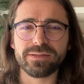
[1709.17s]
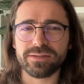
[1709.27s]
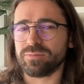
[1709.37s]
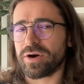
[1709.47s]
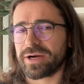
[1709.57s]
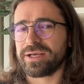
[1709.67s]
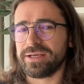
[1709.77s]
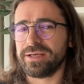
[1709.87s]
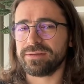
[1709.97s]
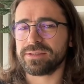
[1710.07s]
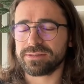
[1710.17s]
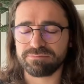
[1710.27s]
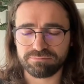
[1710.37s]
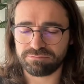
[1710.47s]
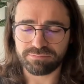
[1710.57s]
in marketing,
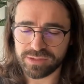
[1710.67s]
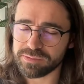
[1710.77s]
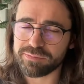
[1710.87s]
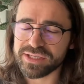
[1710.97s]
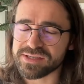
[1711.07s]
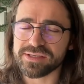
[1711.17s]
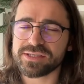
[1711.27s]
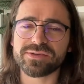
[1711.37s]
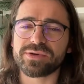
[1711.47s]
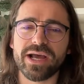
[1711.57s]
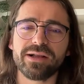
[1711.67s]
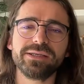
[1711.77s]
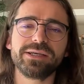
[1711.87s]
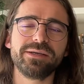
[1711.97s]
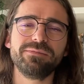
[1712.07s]
uh, in business
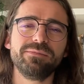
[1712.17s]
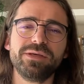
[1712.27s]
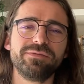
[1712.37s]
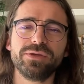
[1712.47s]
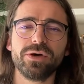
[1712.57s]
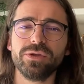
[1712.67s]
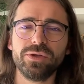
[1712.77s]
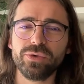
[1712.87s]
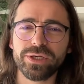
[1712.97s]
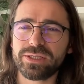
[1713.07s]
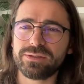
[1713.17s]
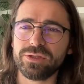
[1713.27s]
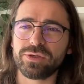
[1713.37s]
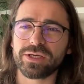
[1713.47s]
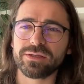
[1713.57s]
reality. If you don't do it,
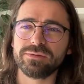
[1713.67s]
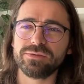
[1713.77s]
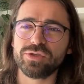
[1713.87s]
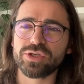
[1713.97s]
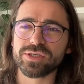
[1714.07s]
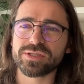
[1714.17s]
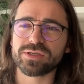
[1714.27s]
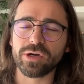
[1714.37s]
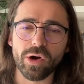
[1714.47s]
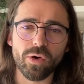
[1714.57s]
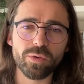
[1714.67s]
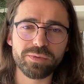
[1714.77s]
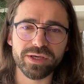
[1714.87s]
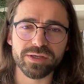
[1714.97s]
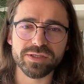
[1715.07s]
you can just grow
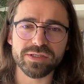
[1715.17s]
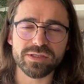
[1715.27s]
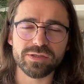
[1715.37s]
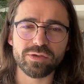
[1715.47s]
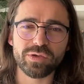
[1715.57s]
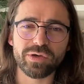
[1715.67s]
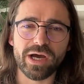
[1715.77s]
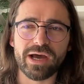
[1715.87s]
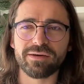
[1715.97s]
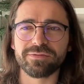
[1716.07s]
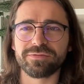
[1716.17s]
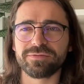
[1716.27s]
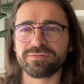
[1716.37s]
because you have